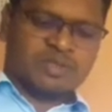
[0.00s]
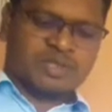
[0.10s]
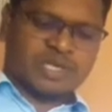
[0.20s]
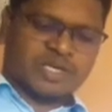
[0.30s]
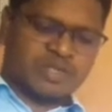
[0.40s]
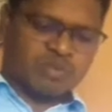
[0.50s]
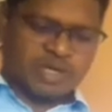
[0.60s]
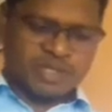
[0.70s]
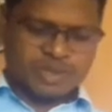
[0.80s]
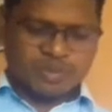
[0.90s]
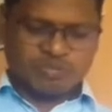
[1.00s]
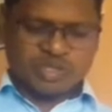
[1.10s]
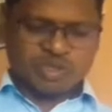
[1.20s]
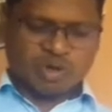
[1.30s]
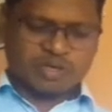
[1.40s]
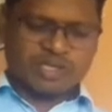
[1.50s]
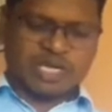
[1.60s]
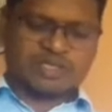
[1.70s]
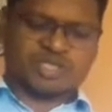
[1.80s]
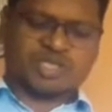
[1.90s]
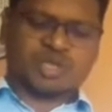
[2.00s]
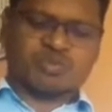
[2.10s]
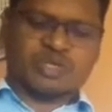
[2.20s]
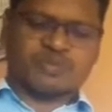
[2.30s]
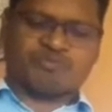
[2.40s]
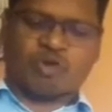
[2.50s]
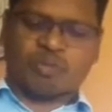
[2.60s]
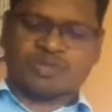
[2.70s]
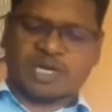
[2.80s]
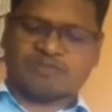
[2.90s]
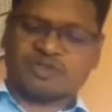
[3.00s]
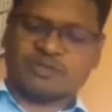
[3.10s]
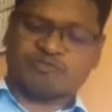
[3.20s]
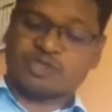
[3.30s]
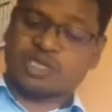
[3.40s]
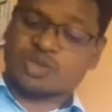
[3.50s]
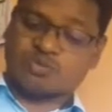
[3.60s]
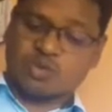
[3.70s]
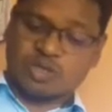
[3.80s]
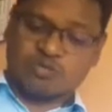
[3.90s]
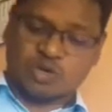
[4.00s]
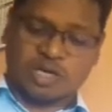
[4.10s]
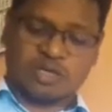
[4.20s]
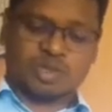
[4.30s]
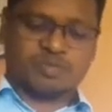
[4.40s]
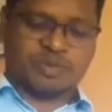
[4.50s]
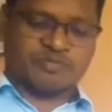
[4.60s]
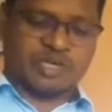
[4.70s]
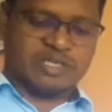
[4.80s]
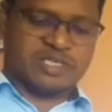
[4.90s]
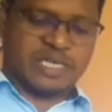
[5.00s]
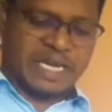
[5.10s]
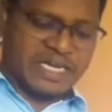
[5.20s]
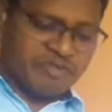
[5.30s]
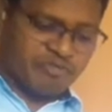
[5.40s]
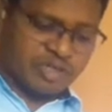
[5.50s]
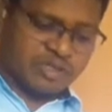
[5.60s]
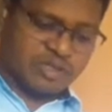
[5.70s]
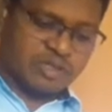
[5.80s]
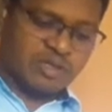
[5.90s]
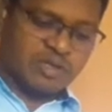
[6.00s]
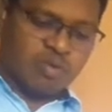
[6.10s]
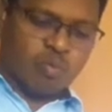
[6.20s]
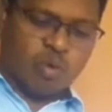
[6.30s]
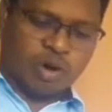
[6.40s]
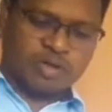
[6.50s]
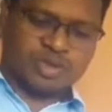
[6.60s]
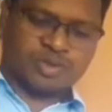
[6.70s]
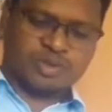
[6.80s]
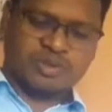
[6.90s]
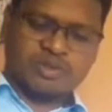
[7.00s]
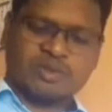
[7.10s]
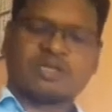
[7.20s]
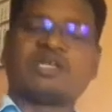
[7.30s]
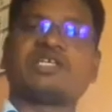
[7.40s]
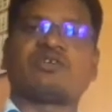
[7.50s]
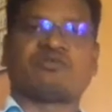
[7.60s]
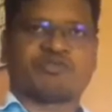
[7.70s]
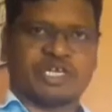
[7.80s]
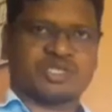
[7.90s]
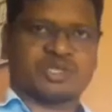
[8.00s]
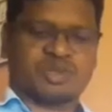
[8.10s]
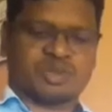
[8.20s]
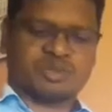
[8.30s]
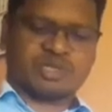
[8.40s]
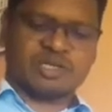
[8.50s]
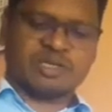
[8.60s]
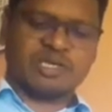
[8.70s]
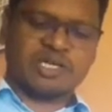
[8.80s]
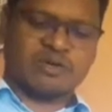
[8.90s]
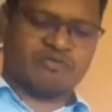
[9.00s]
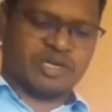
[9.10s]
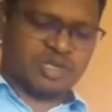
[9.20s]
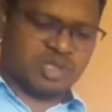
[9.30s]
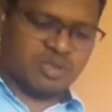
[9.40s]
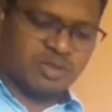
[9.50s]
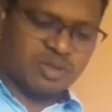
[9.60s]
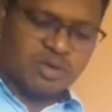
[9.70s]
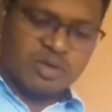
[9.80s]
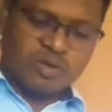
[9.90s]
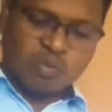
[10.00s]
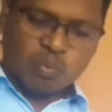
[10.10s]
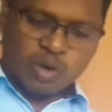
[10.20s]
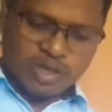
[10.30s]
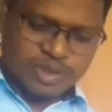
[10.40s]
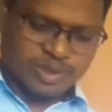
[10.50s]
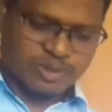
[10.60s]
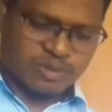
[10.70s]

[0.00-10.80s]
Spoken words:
Second one is, which organizations was formed after the First World War to prevent any further wars? The League of Nations. Okay, the League of Nations was